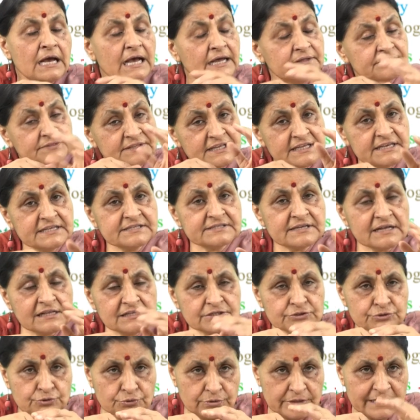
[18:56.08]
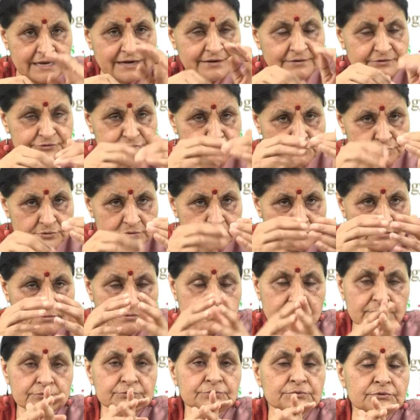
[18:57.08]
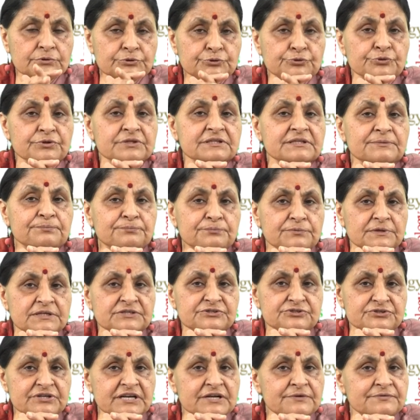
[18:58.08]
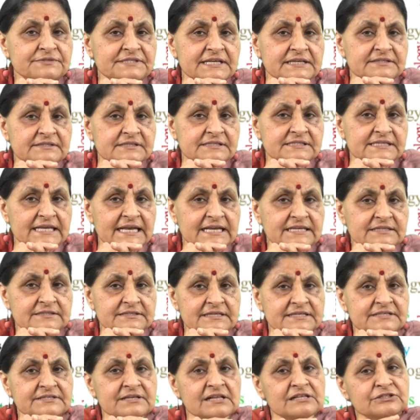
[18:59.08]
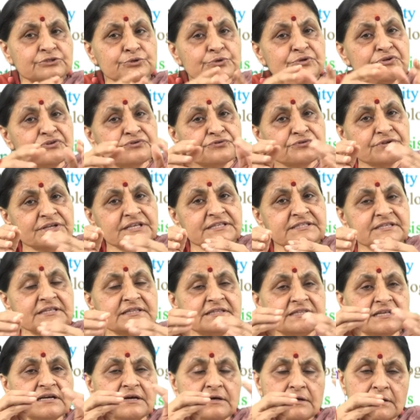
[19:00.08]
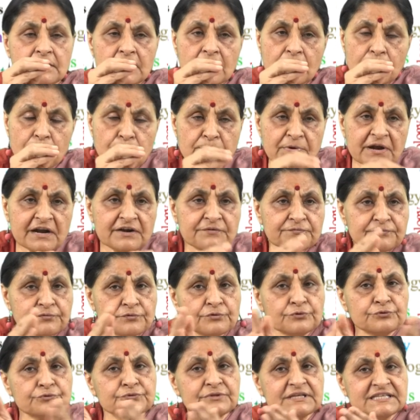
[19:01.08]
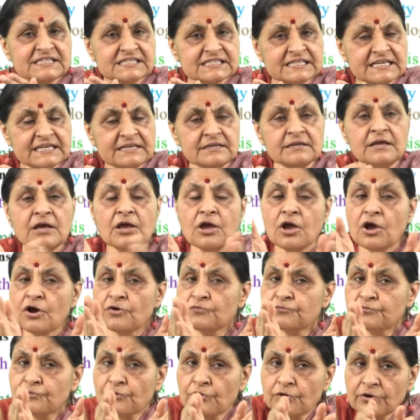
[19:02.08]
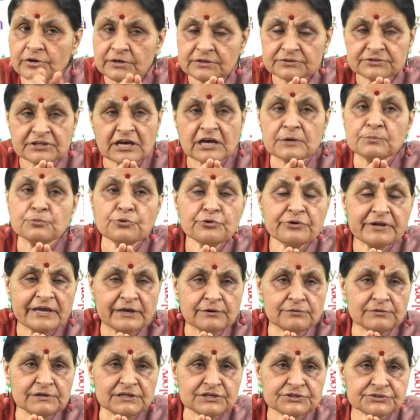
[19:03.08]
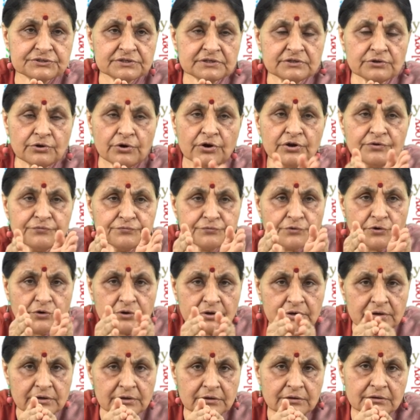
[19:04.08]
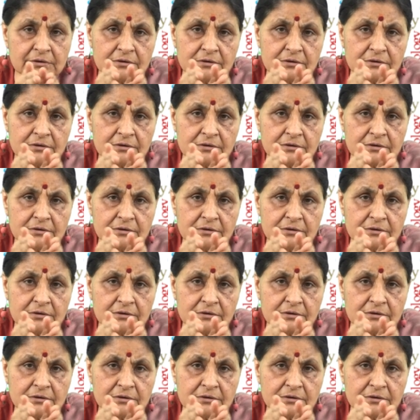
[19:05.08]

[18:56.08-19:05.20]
And there is also at during the strenuous exercise, there is also increase in the blood flow to the skin for thermoregulation or for